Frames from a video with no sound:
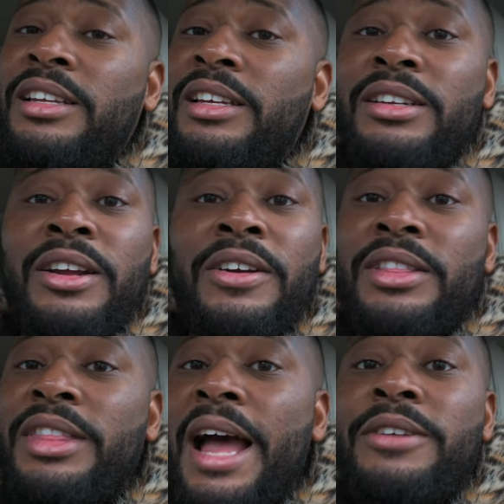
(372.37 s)
you know,
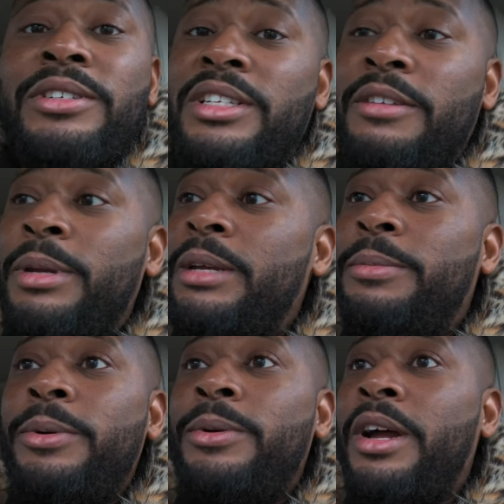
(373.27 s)
thousands of
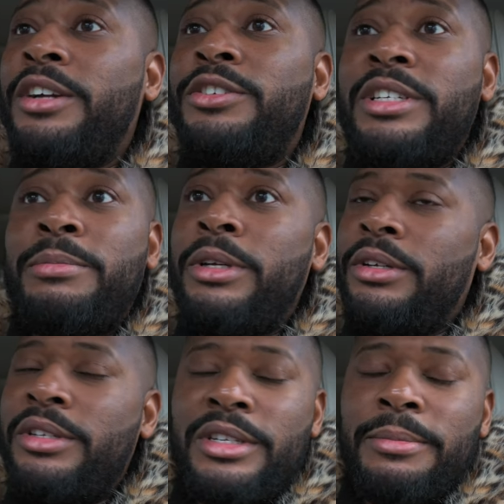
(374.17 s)
people, hundreds,
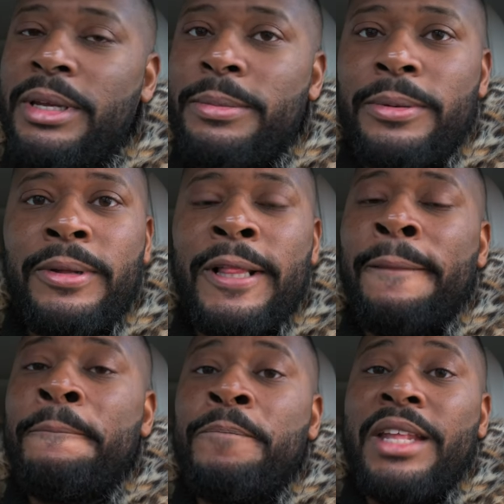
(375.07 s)
millions of people
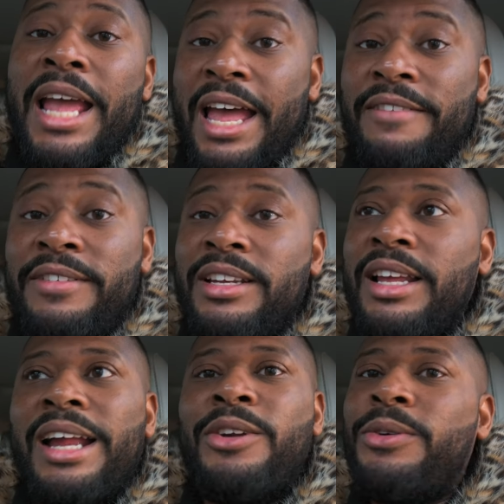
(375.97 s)
have it.
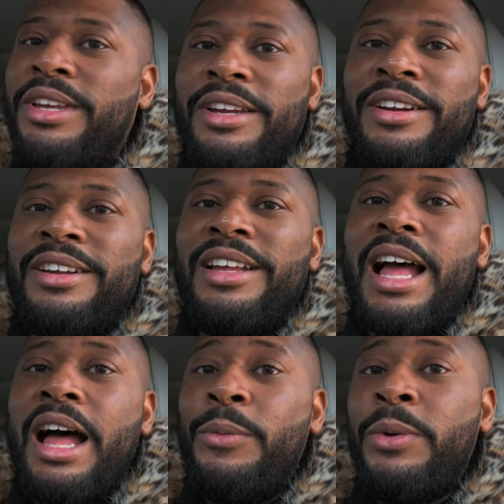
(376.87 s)
I don't care.
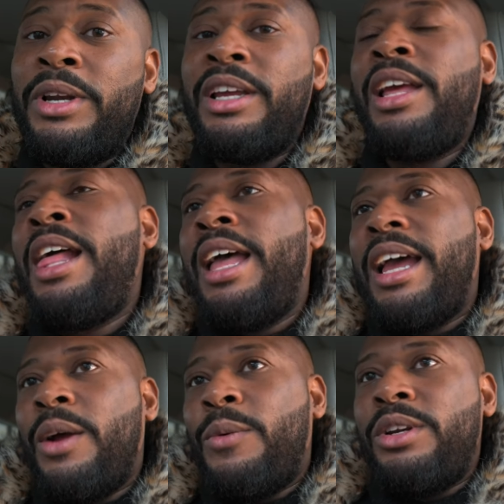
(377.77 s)
I want it,
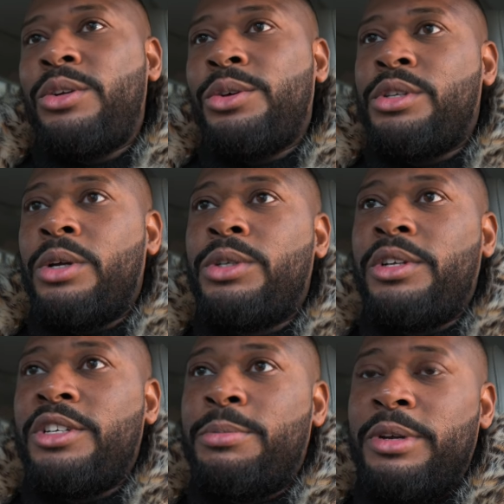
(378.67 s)
and I want to do a
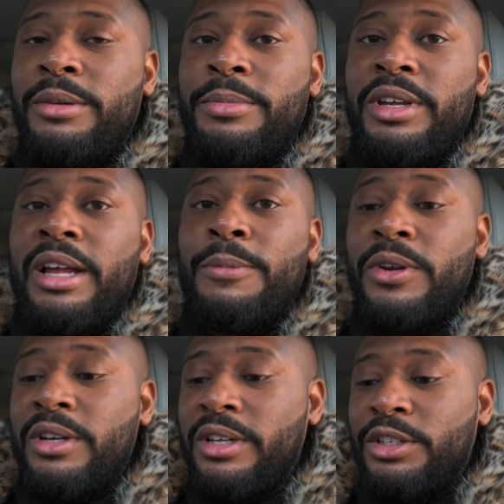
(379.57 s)
social experiment. I'm
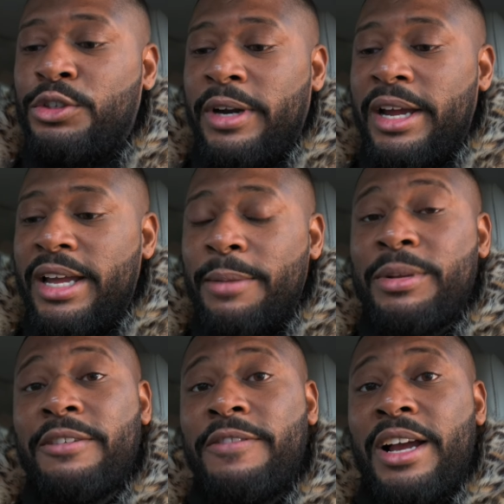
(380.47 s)
going to track how
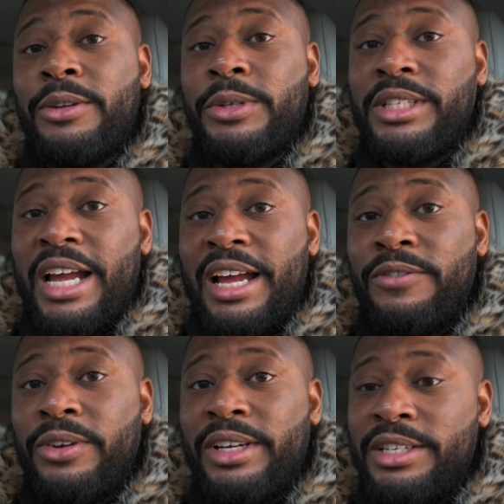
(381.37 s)
many followers I
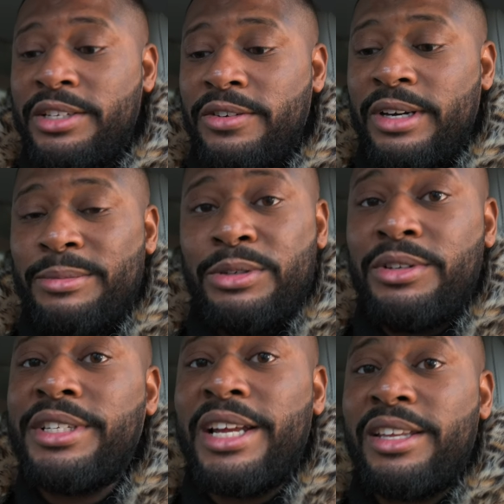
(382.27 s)
have on Instagram as
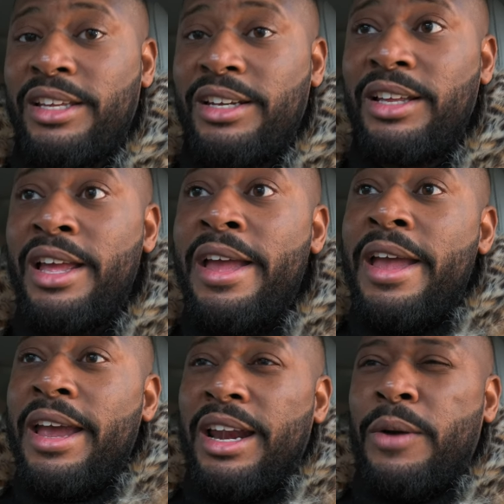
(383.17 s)
soon as I get it,
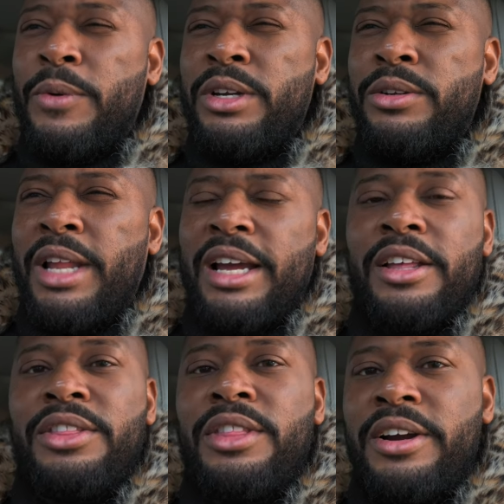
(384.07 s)
and I want to do like
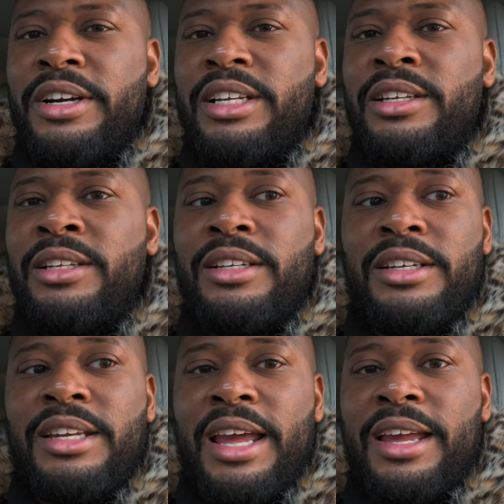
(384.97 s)
a
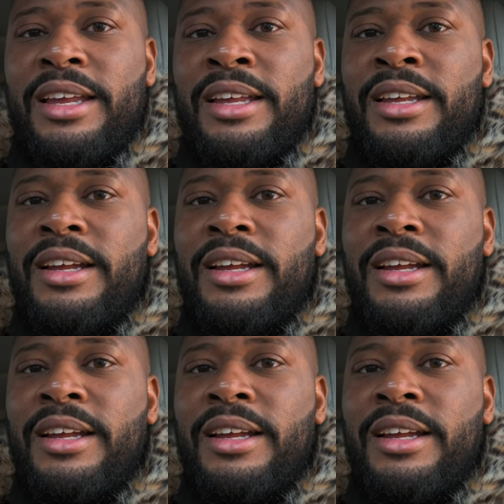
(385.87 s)
30-day